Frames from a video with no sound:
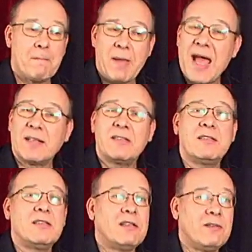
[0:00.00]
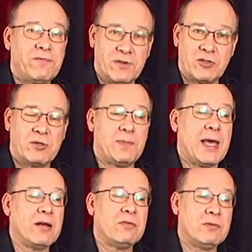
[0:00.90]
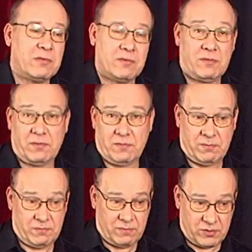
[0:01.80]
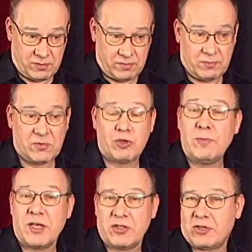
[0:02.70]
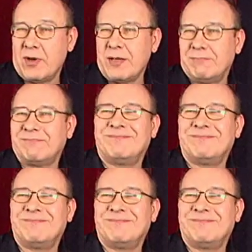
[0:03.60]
Back to the first pattern. 2 measures, right?